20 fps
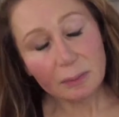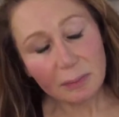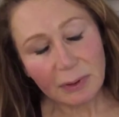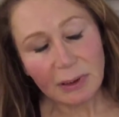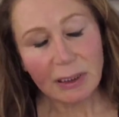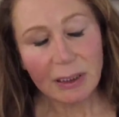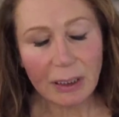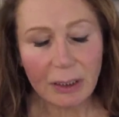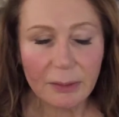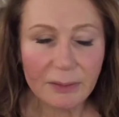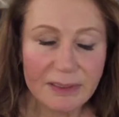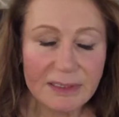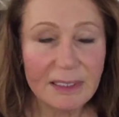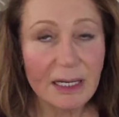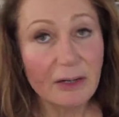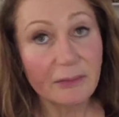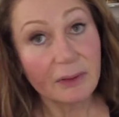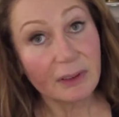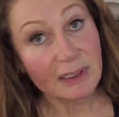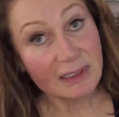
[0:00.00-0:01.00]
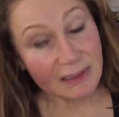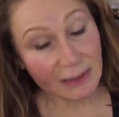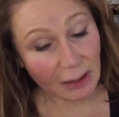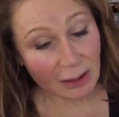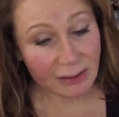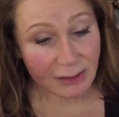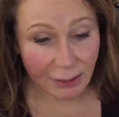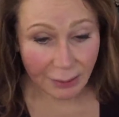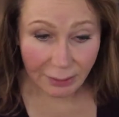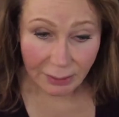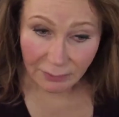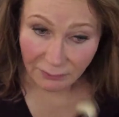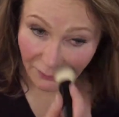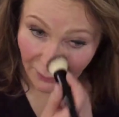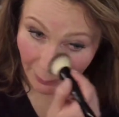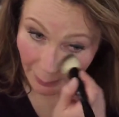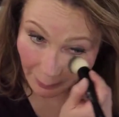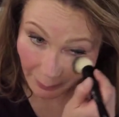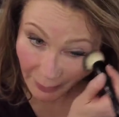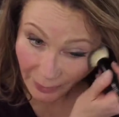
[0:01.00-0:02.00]
you know, it's not really solitary
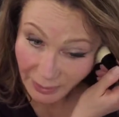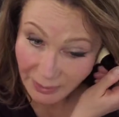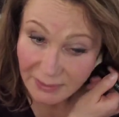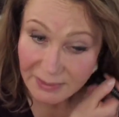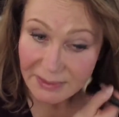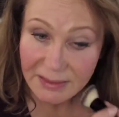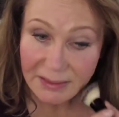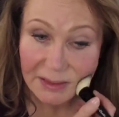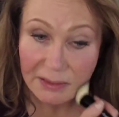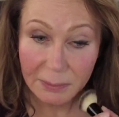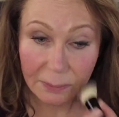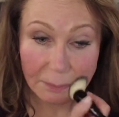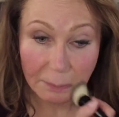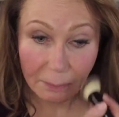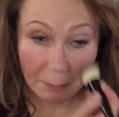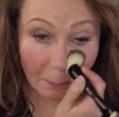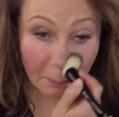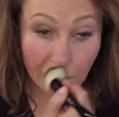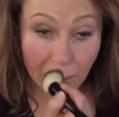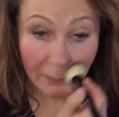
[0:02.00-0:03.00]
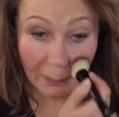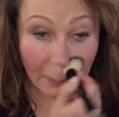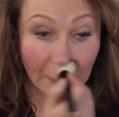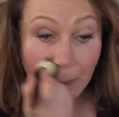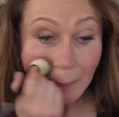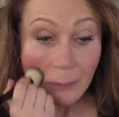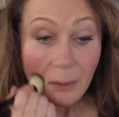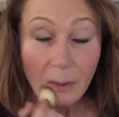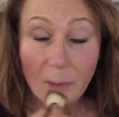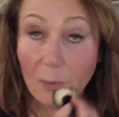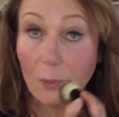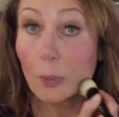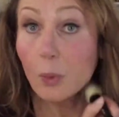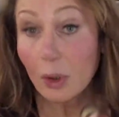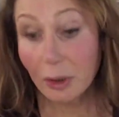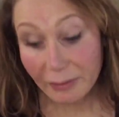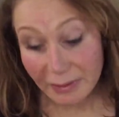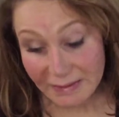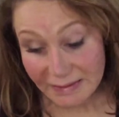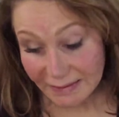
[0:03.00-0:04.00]
confinement, but it's
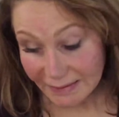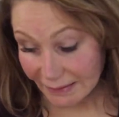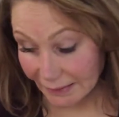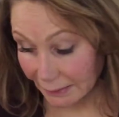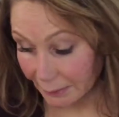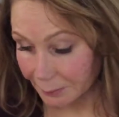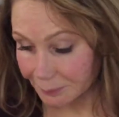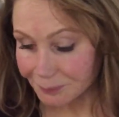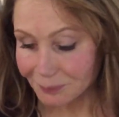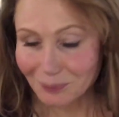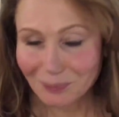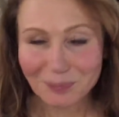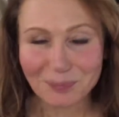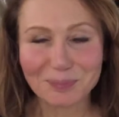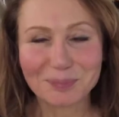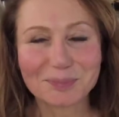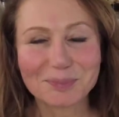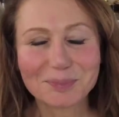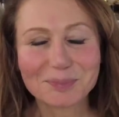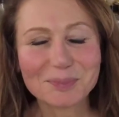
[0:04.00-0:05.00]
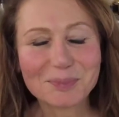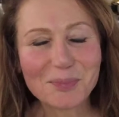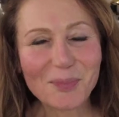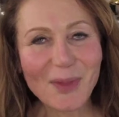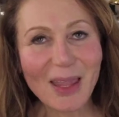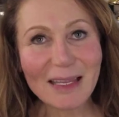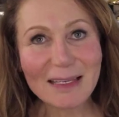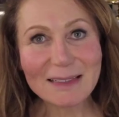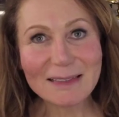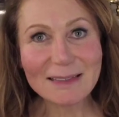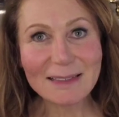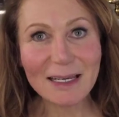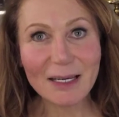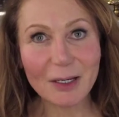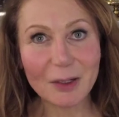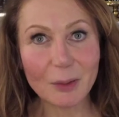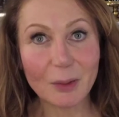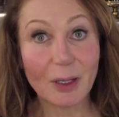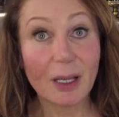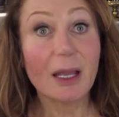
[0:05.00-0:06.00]
quarantine.
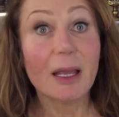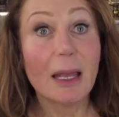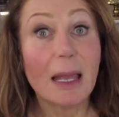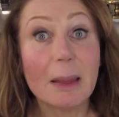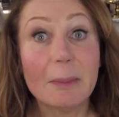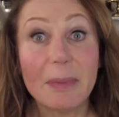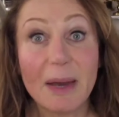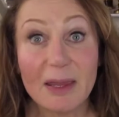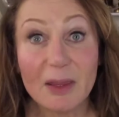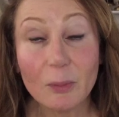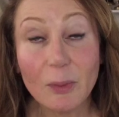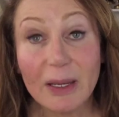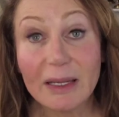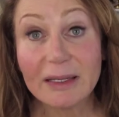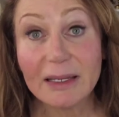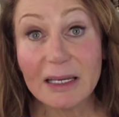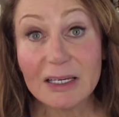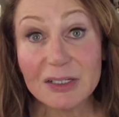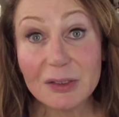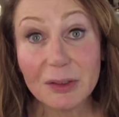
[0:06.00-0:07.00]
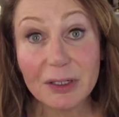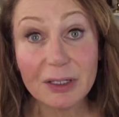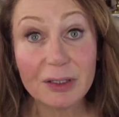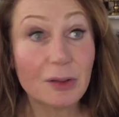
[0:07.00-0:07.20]
So, and by the way, in case you hear